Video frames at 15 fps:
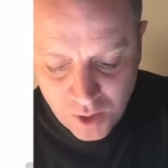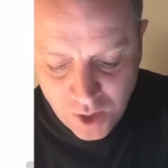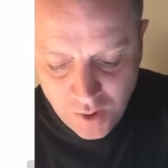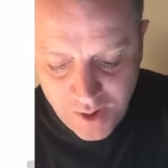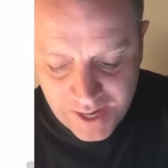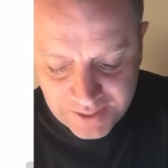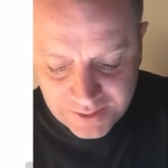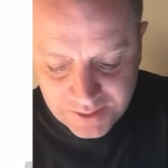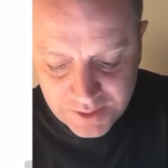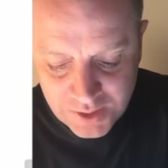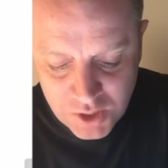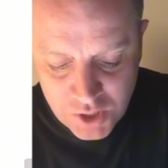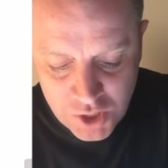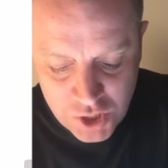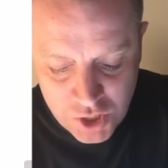right.
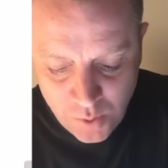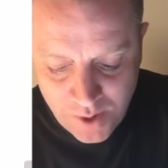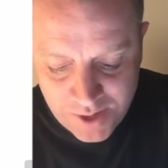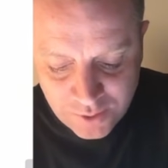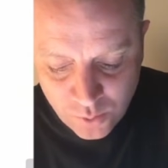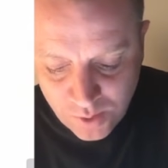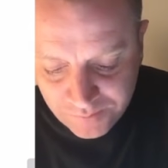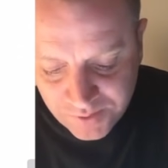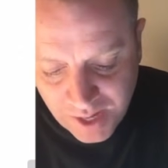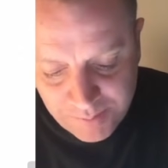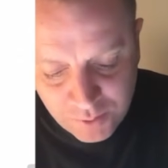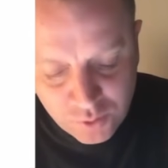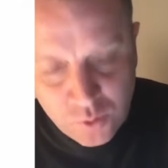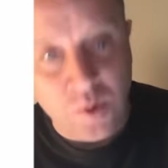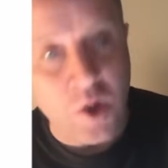Now, I don't have time to
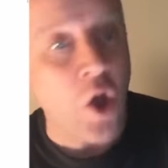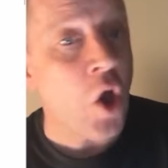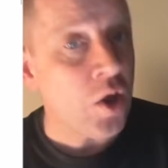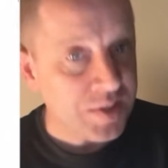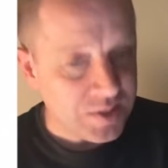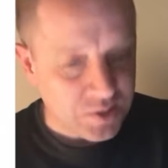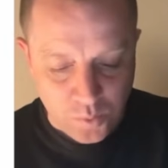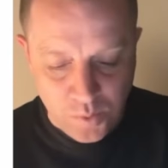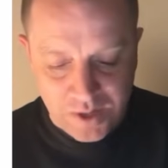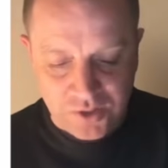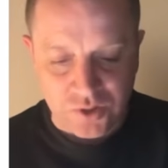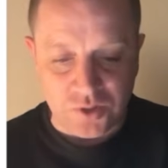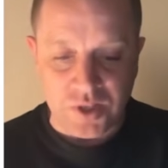do all these questions,